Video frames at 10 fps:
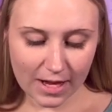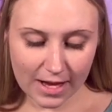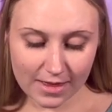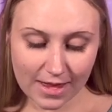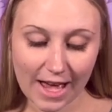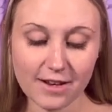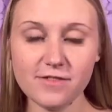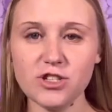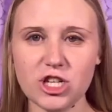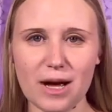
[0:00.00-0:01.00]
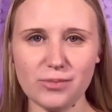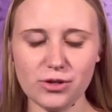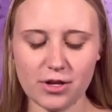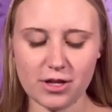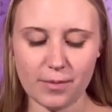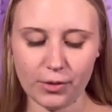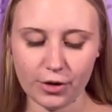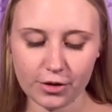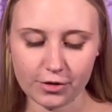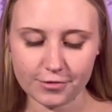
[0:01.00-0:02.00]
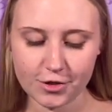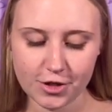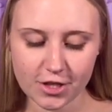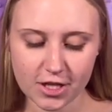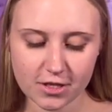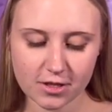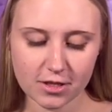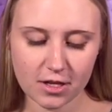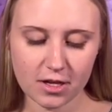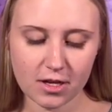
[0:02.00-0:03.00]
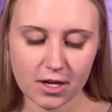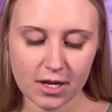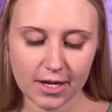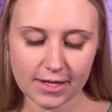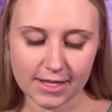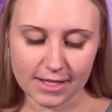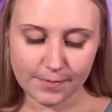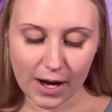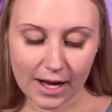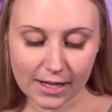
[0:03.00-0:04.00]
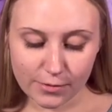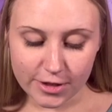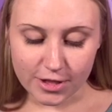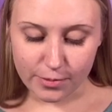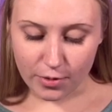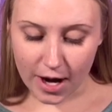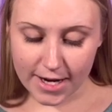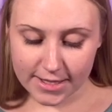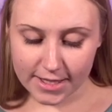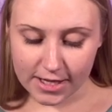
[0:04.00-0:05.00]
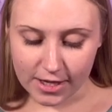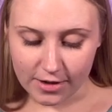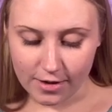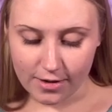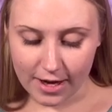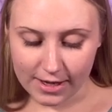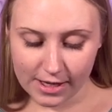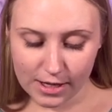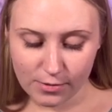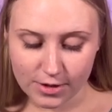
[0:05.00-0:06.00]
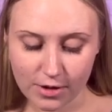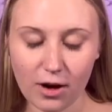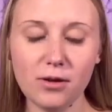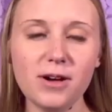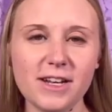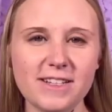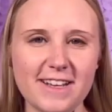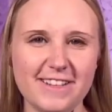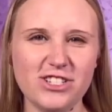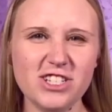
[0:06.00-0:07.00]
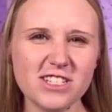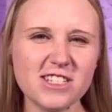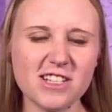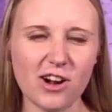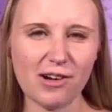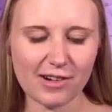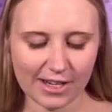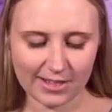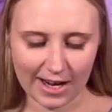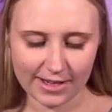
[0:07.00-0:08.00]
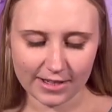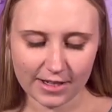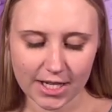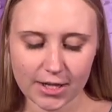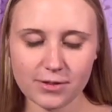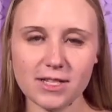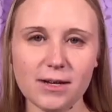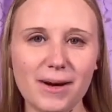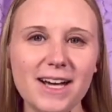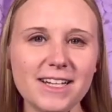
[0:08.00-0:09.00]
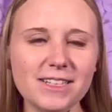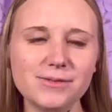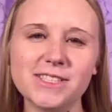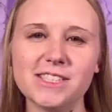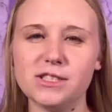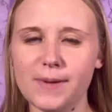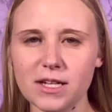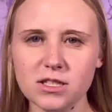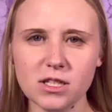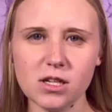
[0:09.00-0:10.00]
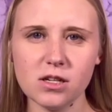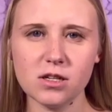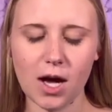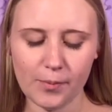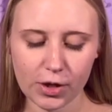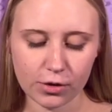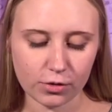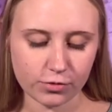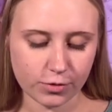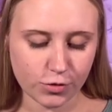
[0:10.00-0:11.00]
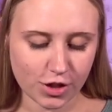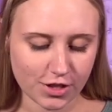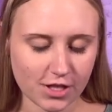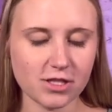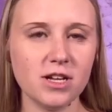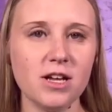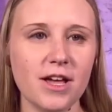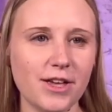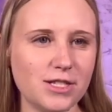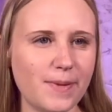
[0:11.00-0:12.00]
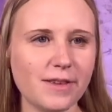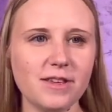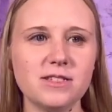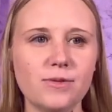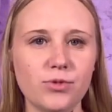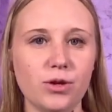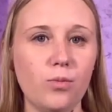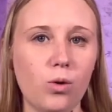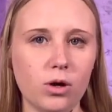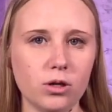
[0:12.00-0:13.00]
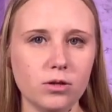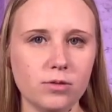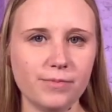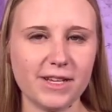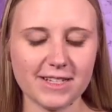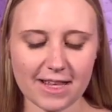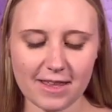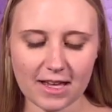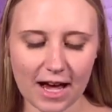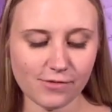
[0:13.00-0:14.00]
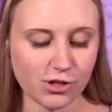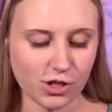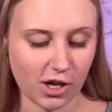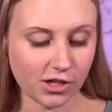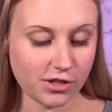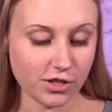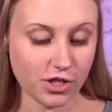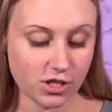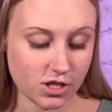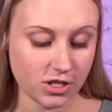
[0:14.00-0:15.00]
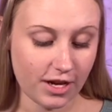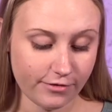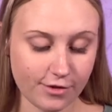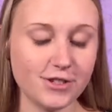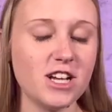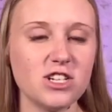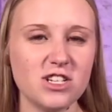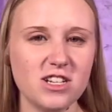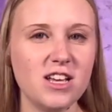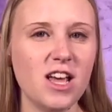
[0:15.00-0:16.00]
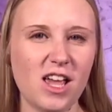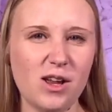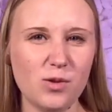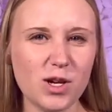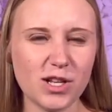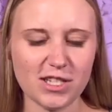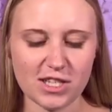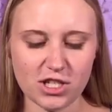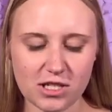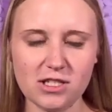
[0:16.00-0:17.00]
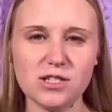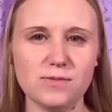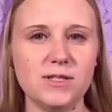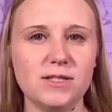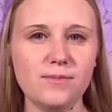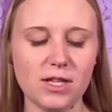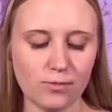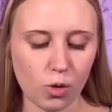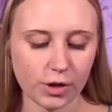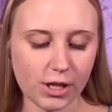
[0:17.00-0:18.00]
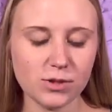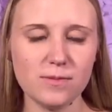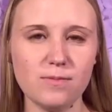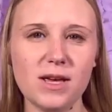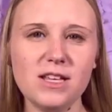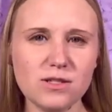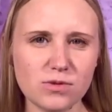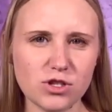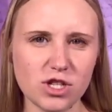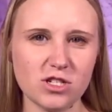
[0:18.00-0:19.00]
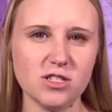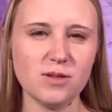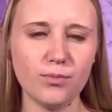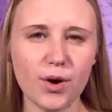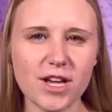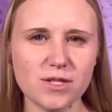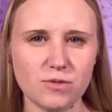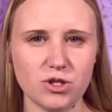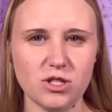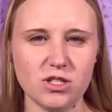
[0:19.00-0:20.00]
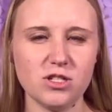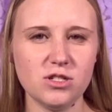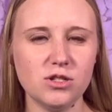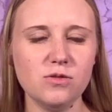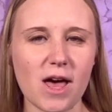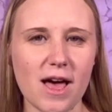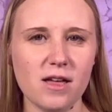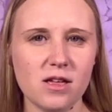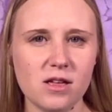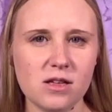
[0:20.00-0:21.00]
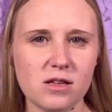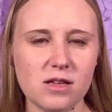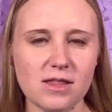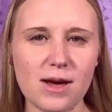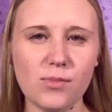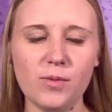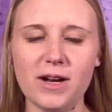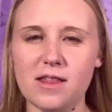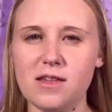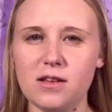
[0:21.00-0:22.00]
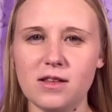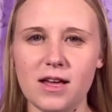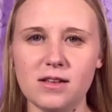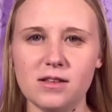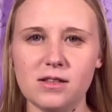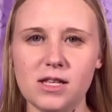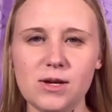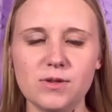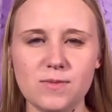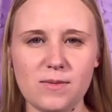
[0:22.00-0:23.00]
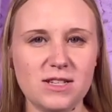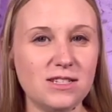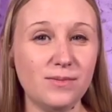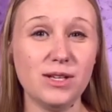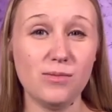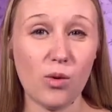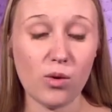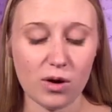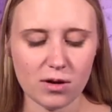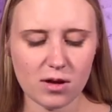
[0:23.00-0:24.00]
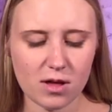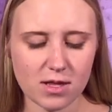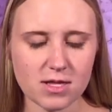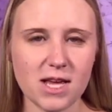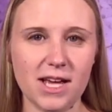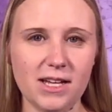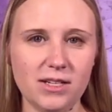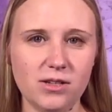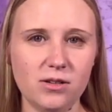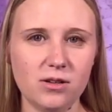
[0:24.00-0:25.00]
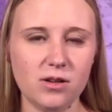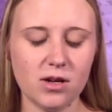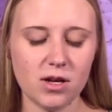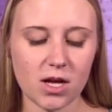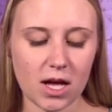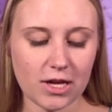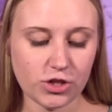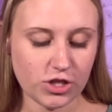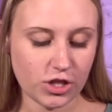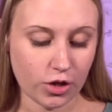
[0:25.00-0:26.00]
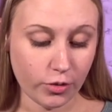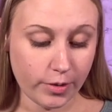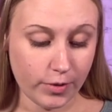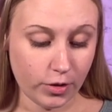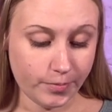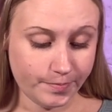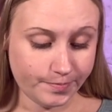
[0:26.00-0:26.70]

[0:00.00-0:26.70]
at the end of the chapter in the burial of Jesus, it says Pilate was surprised to hear that he was already dead, that Jesus had already died. It was like Pilate was expecting a miracle from Jesus, expecting something more. Because I think after talking to Jesus in that first section, he realized that Jesus was something more. He was amazed with Jesus, impressed with Jesus, and knew that in that moment, I think that he was maybe something more than just a criminal.